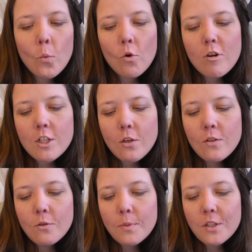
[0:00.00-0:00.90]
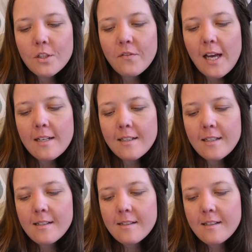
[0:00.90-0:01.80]
We're a total bunch of
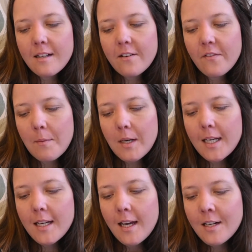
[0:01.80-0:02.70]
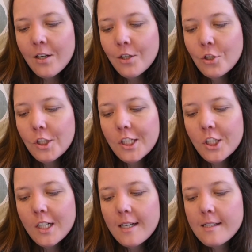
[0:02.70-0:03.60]
hedonists in our family, and our
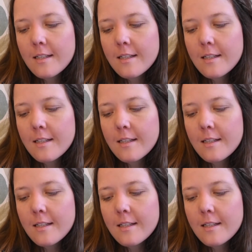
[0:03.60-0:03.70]
tradition